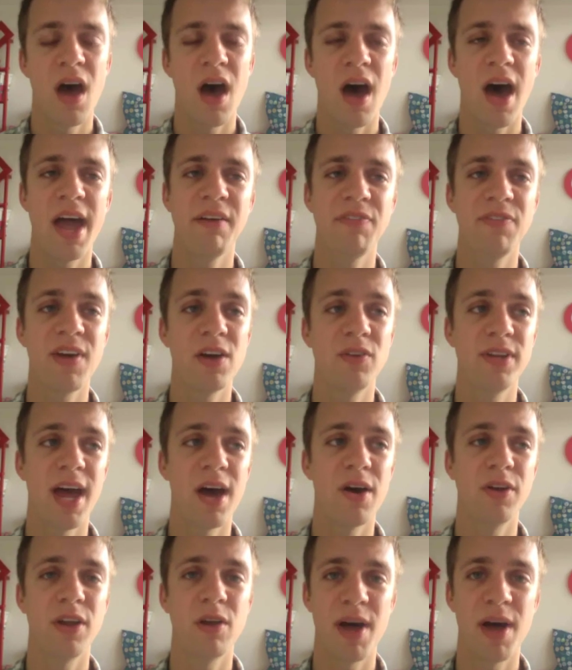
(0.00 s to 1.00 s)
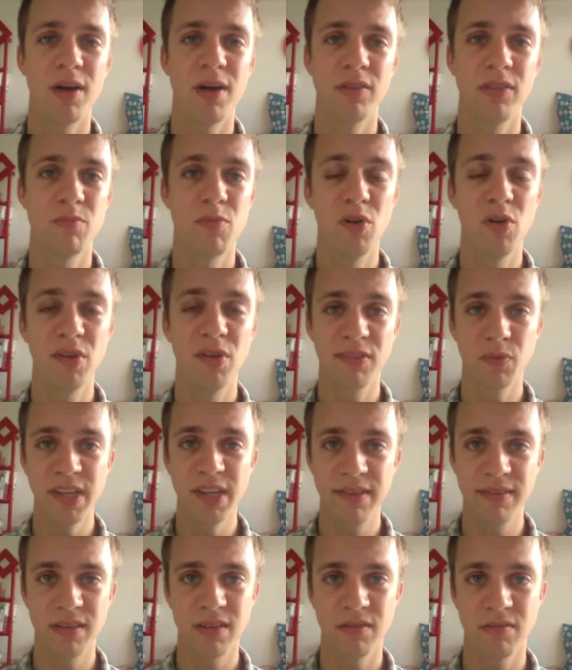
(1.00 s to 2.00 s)
I found out about the most
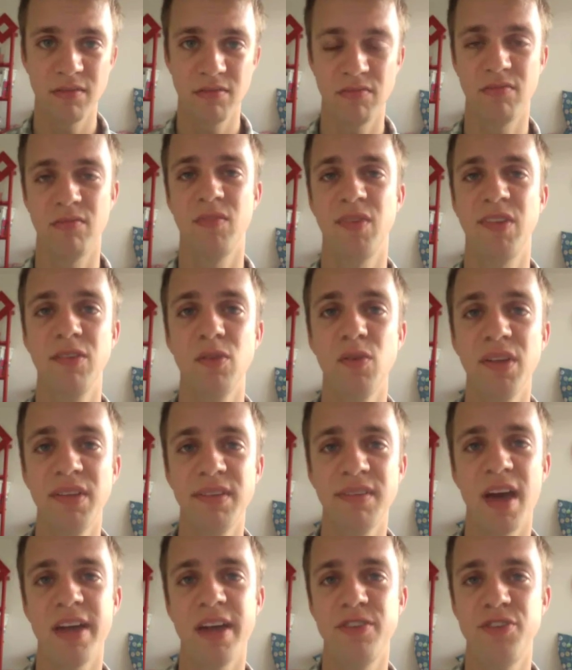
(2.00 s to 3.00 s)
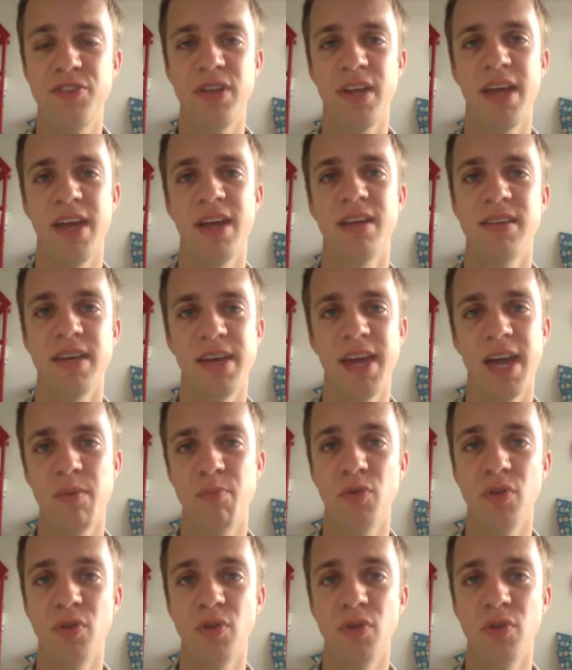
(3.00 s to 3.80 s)
recent suicide due to anti-gay